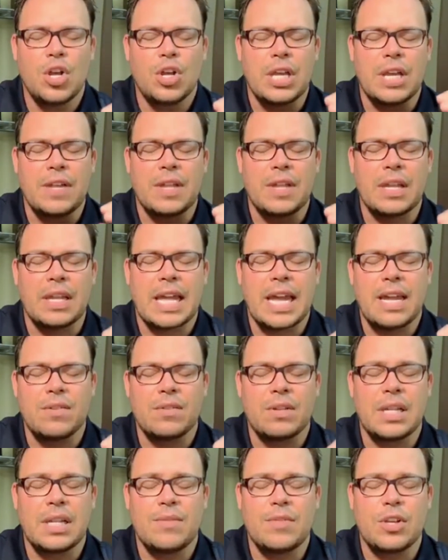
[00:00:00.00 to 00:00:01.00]
in the land of
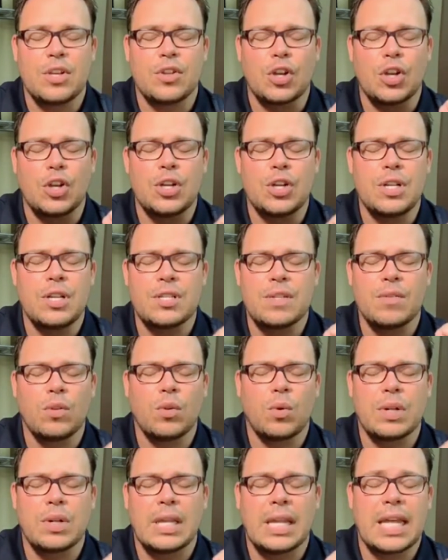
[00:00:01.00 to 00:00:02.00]
the living, the goodness of the
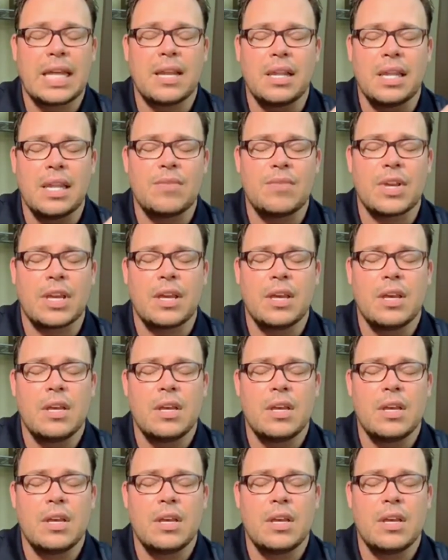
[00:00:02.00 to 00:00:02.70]
Lord in the land of the living.